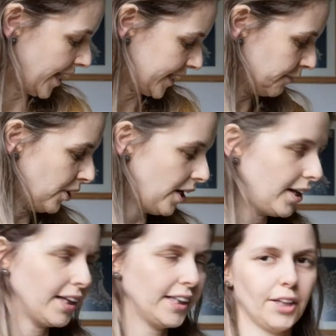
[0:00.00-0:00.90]
so what
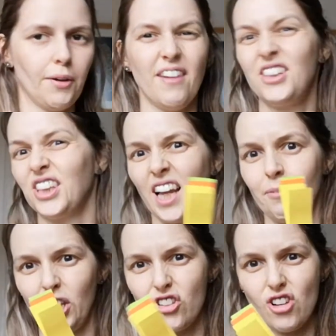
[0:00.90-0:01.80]
So here are just like
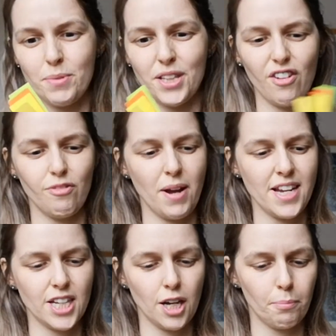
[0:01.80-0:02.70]
my strips that I've
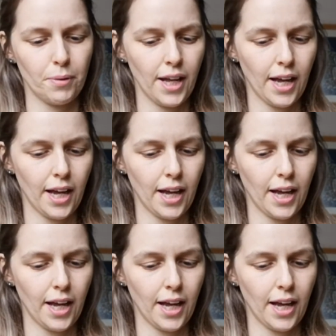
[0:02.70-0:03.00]
made up.